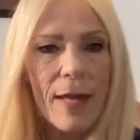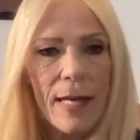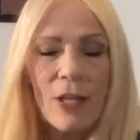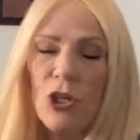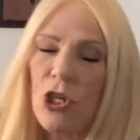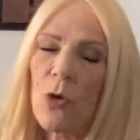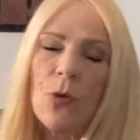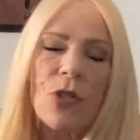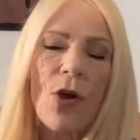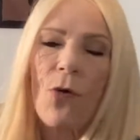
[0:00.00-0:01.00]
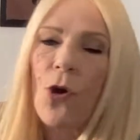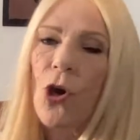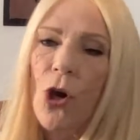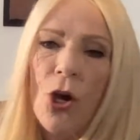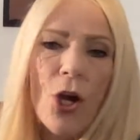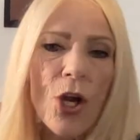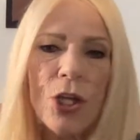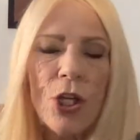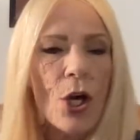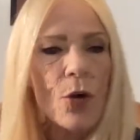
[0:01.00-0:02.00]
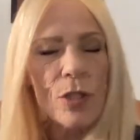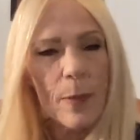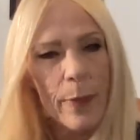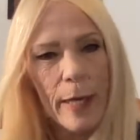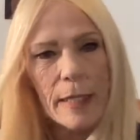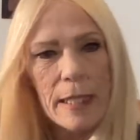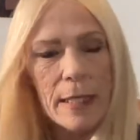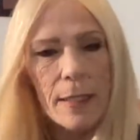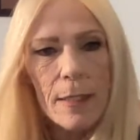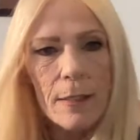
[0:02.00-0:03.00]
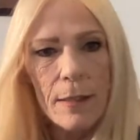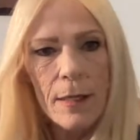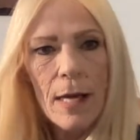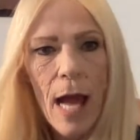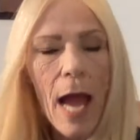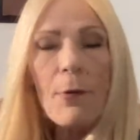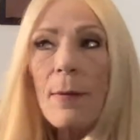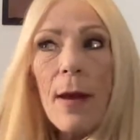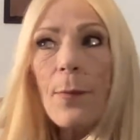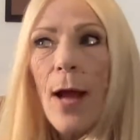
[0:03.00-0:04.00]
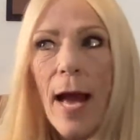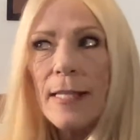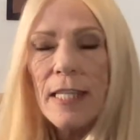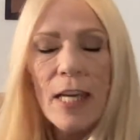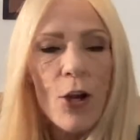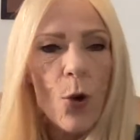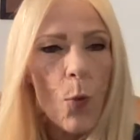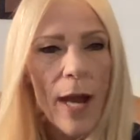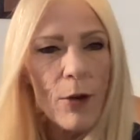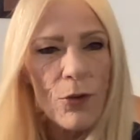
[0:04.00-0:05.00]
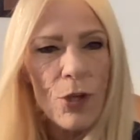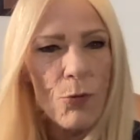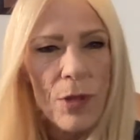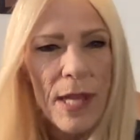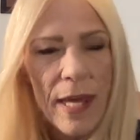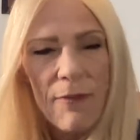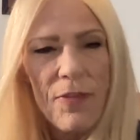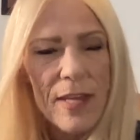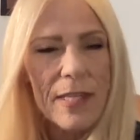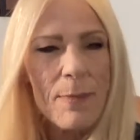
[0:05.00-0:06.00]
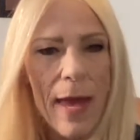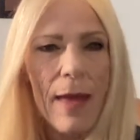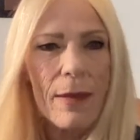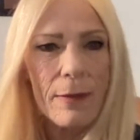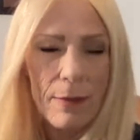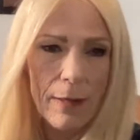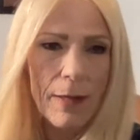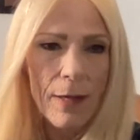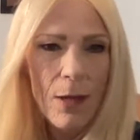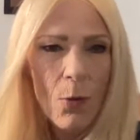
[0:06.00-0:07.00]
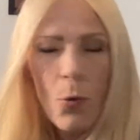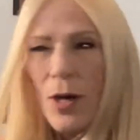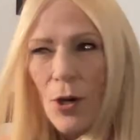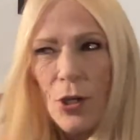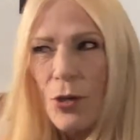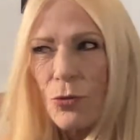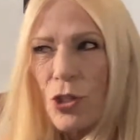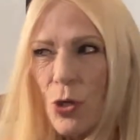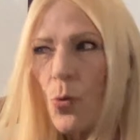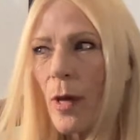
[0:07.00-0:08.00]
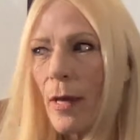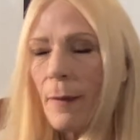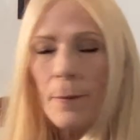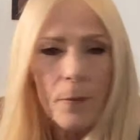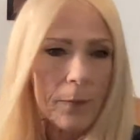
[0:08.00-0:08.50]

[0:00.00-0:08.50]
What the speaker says: And she was a good codependent. I remember asking her, why don't you leave this man? What are you doing?